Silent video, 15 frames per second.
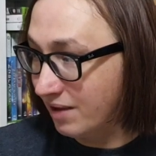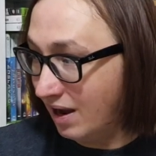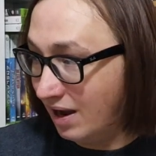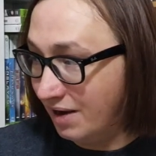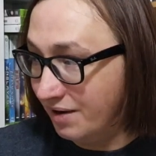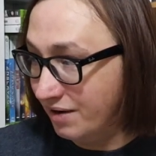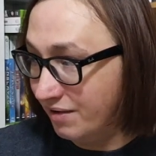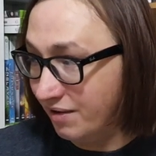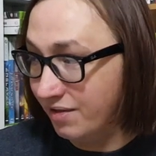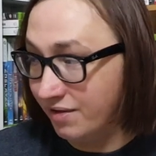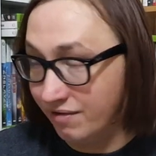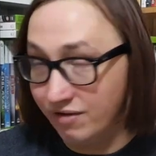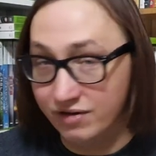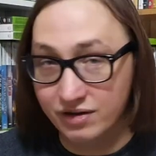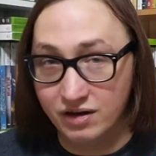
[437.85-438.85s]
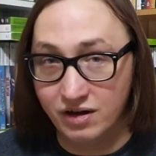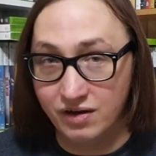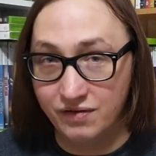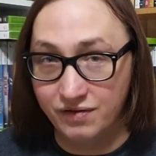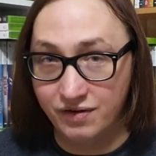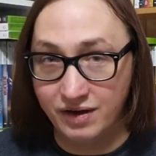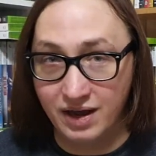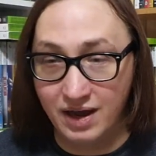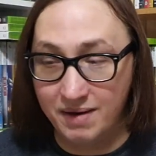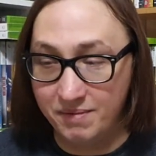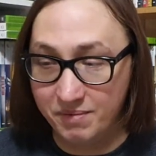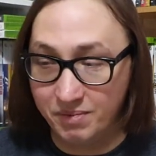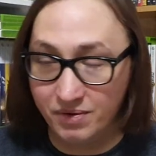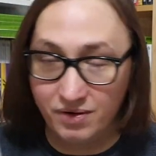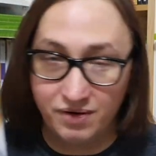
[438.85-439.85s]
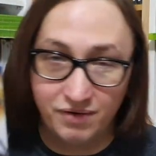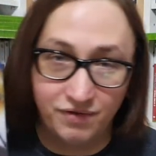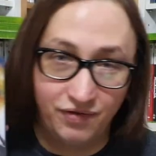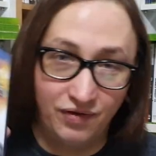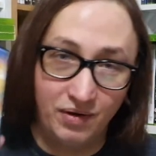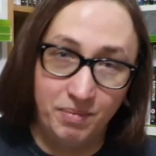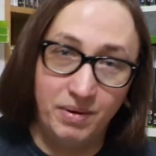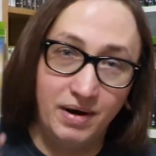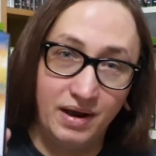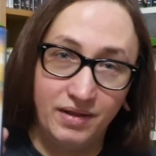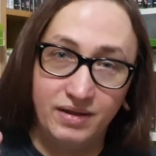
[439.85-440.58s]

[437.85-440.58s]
and there is a lot of good games, but flipping out,